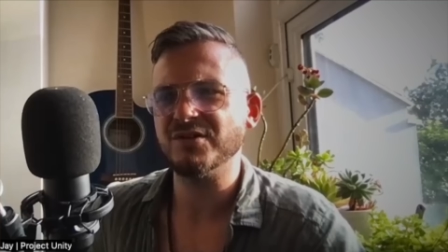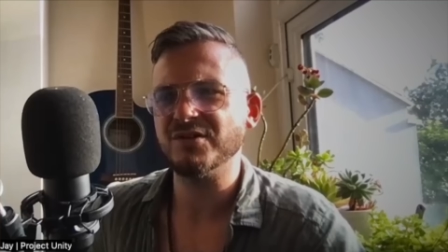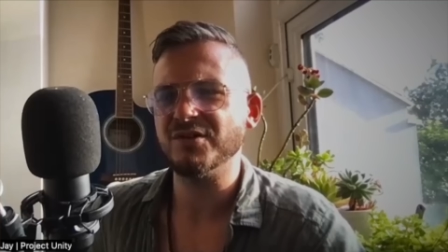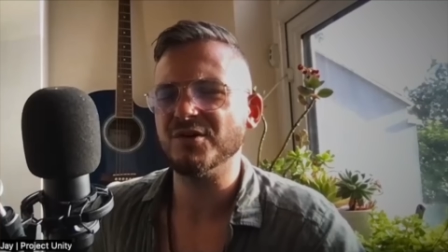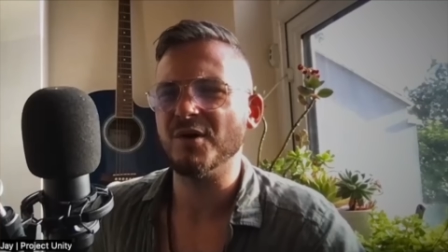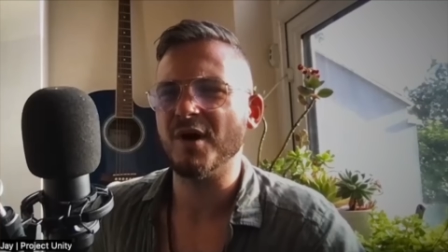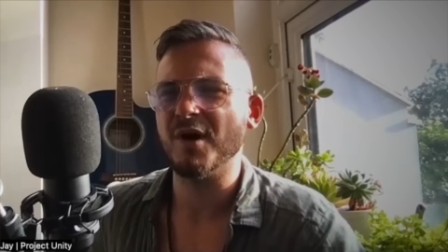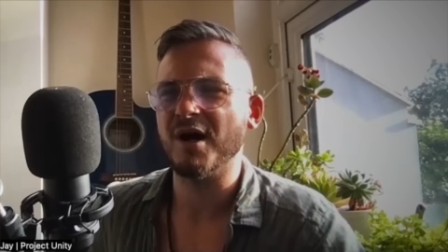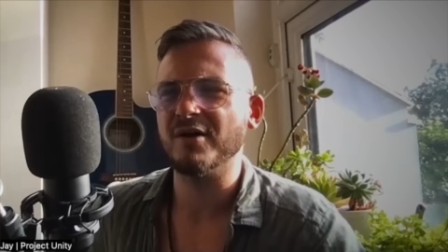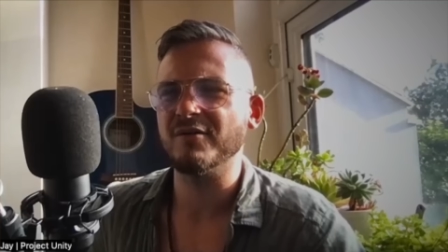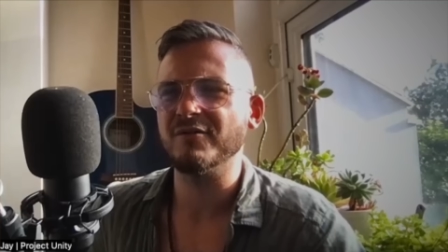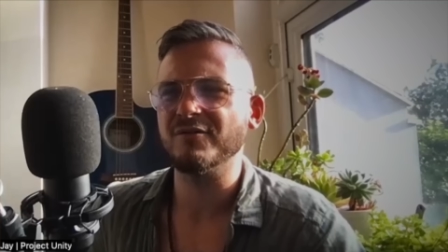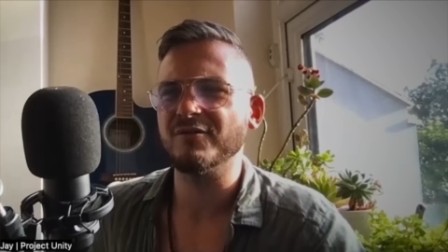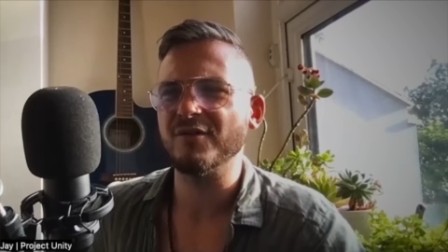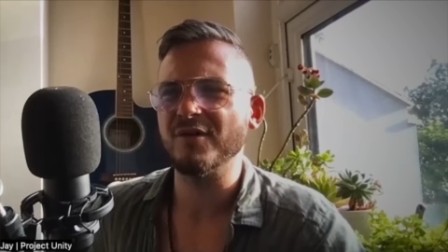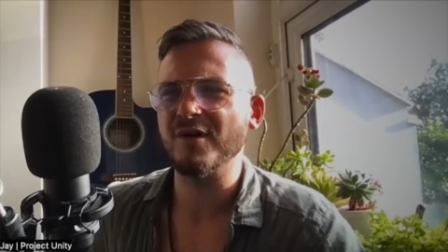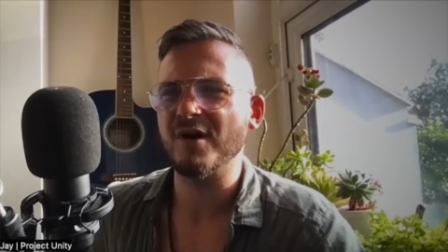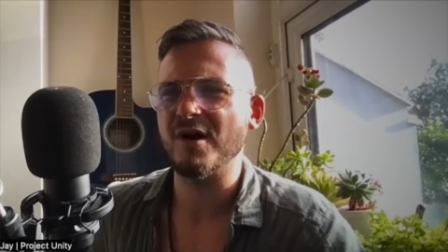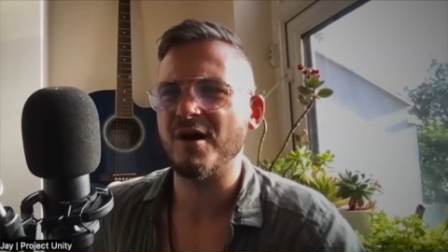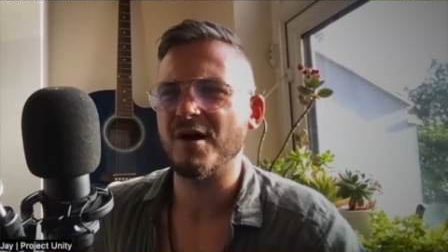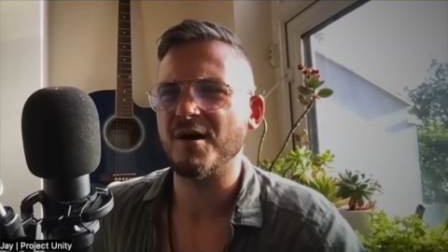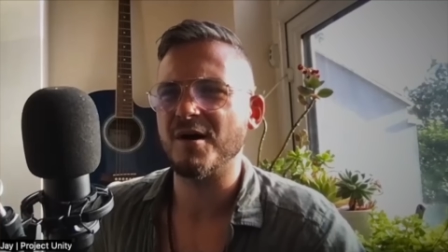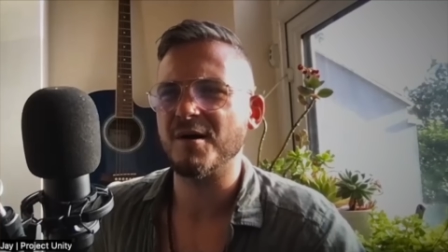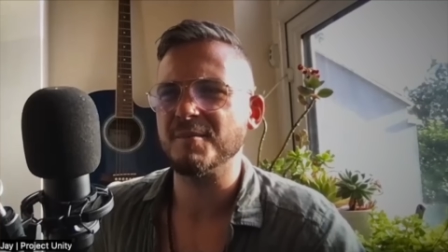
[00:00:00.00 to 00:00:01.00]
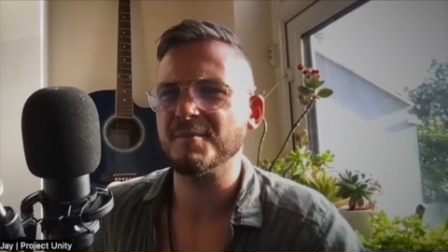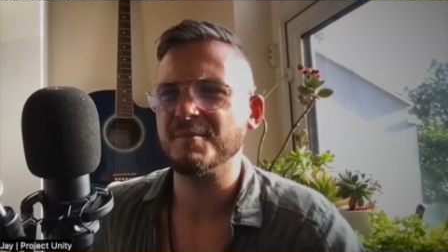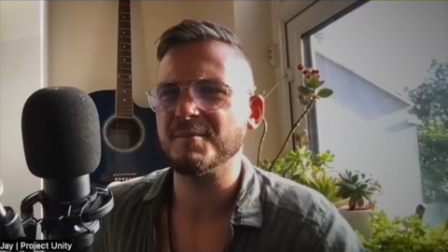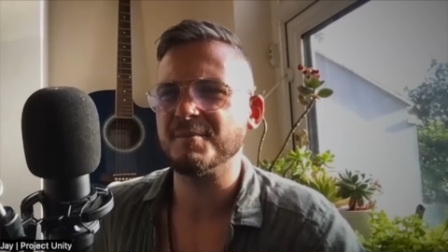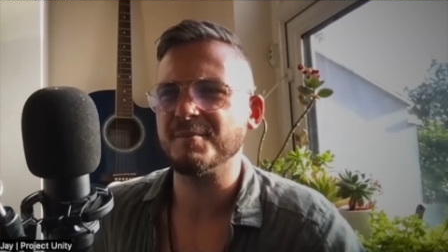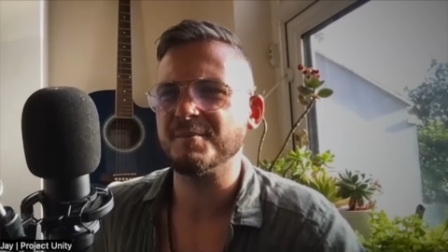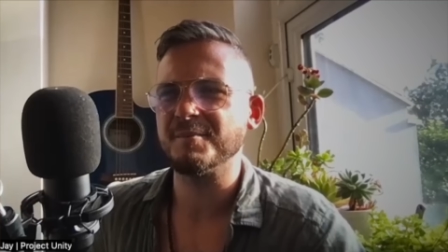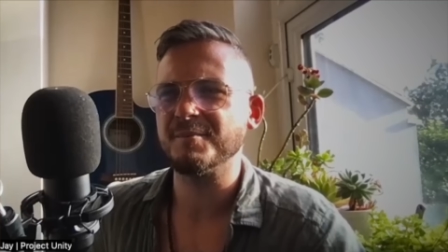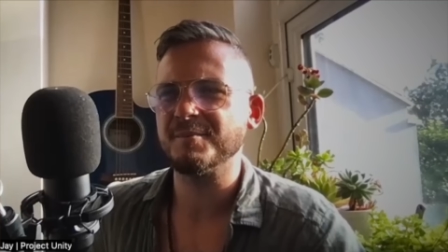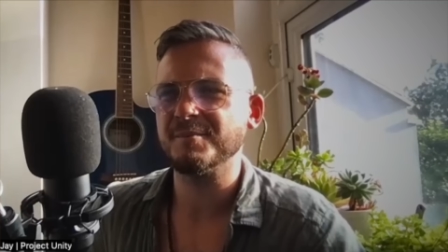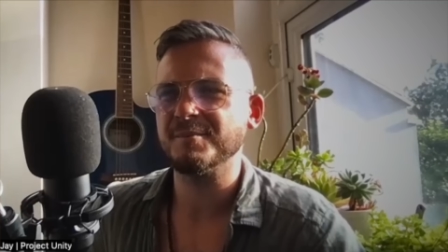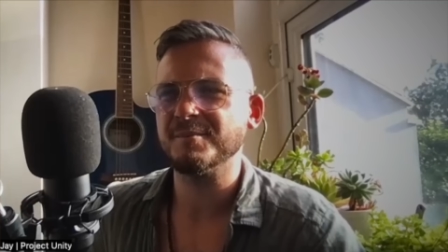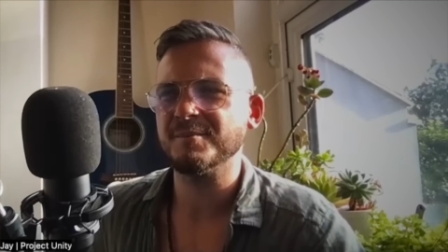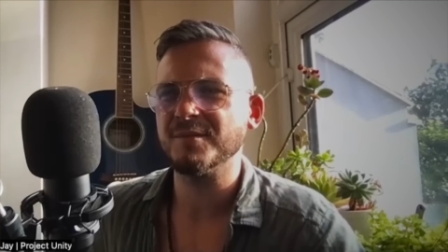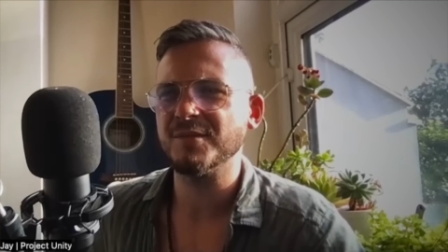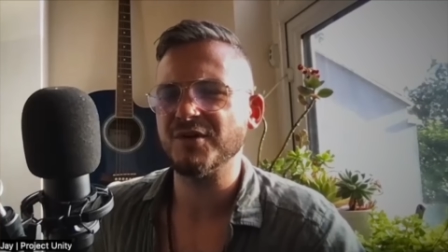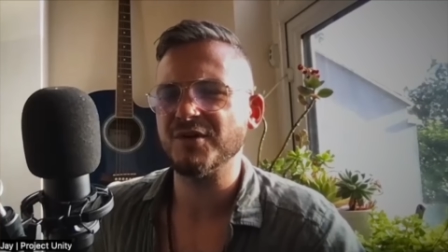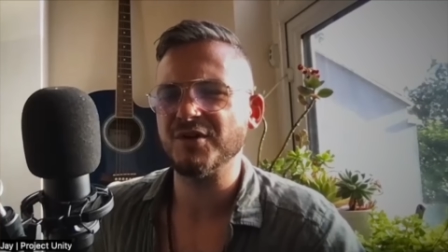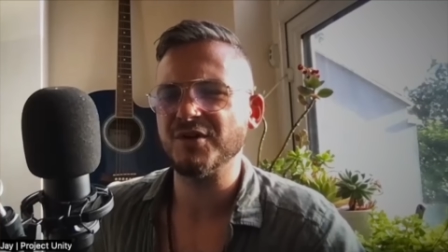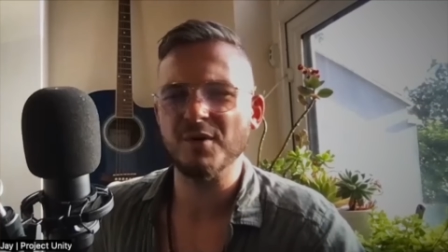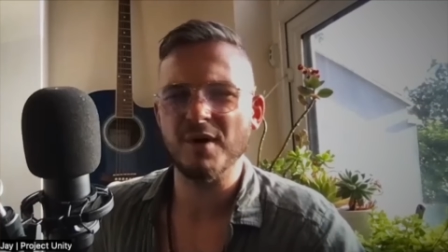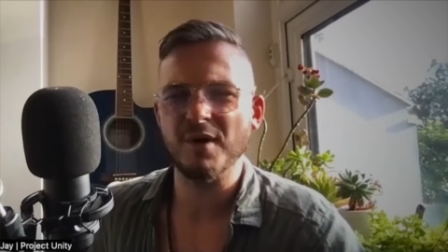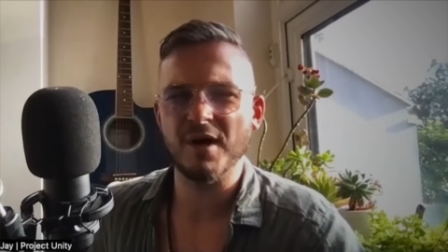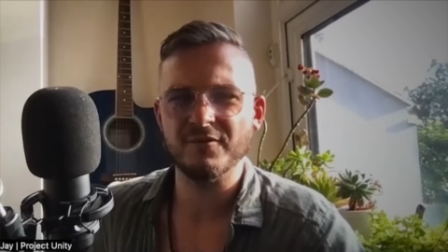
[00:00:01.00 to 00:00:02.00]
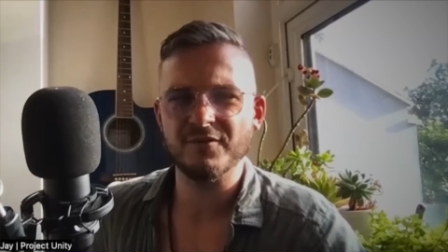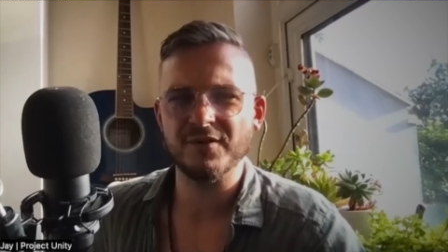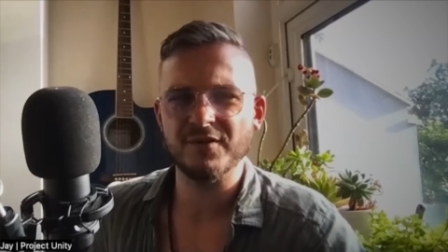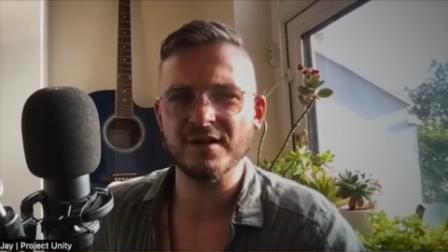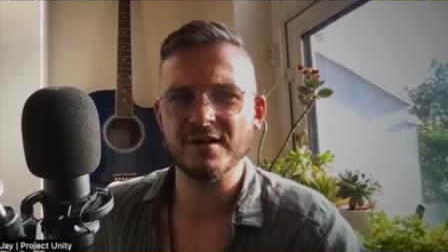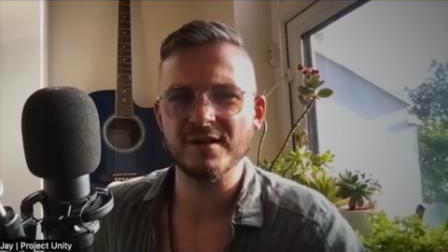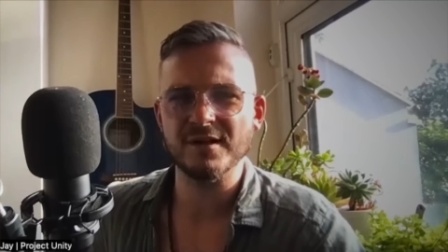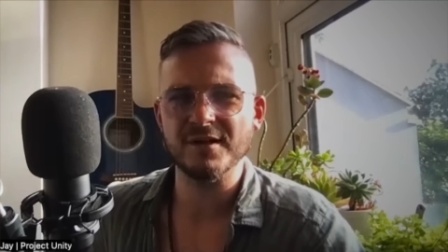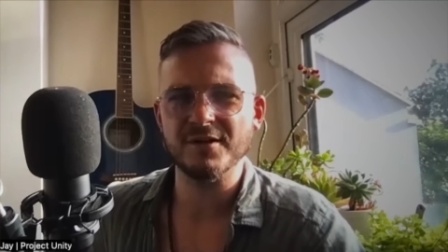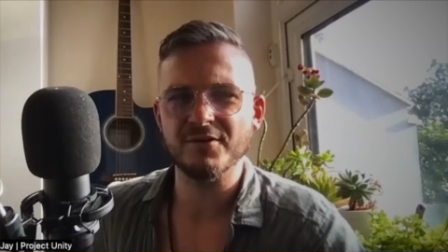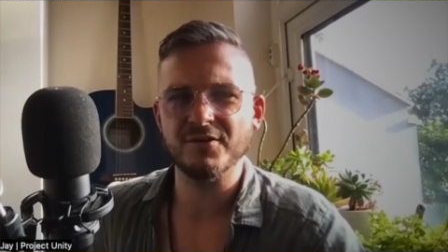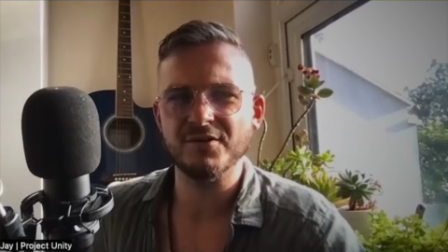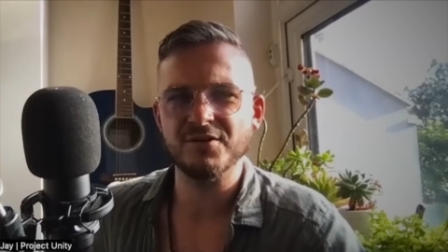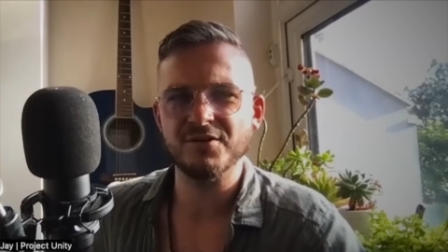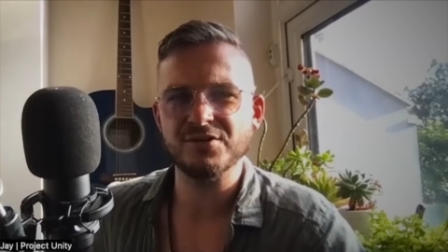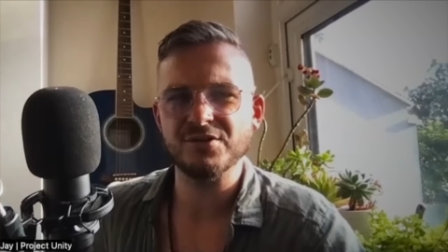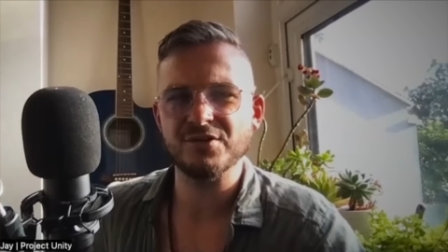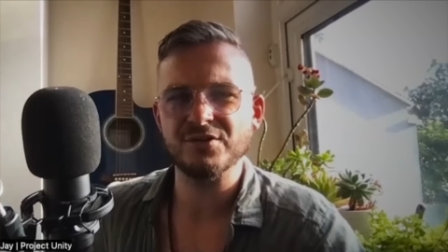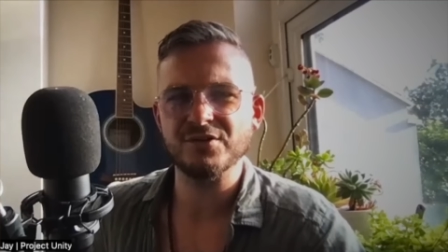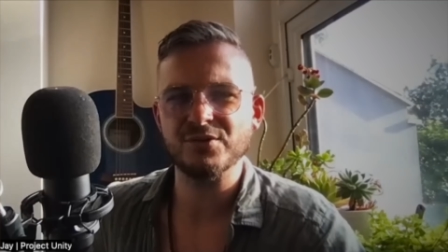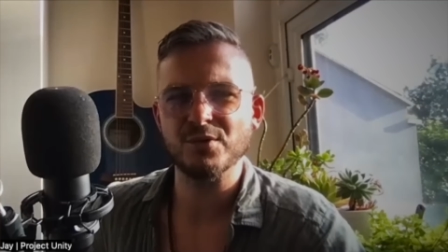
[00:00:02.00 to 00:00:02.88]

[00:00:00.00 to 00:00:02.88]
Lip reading: Do you have the clearance to